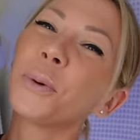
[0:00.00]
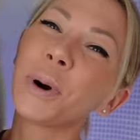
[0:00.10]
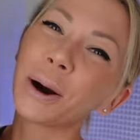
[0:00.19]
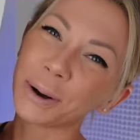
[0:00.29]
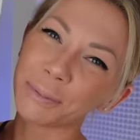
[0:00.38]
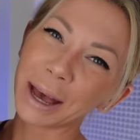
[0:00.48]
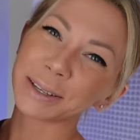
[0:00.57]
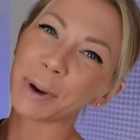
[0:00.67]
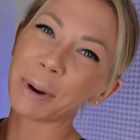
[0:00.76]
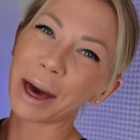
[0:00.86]
Welcome back
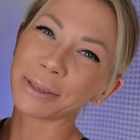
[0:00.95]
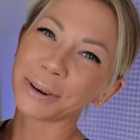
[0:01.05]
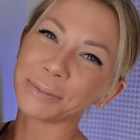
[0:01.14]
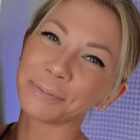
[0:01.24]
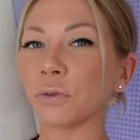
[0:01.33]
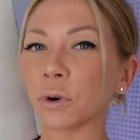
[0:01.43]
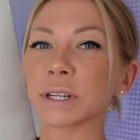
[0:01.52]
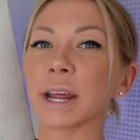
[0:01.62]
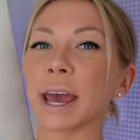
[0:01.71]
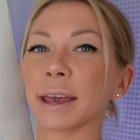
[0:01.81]
to my bathroom. For
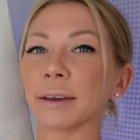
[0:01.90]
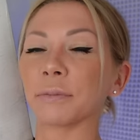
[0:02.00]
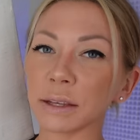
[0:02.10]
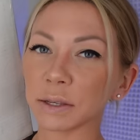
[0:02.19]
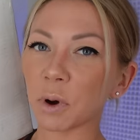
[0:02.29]
today, in this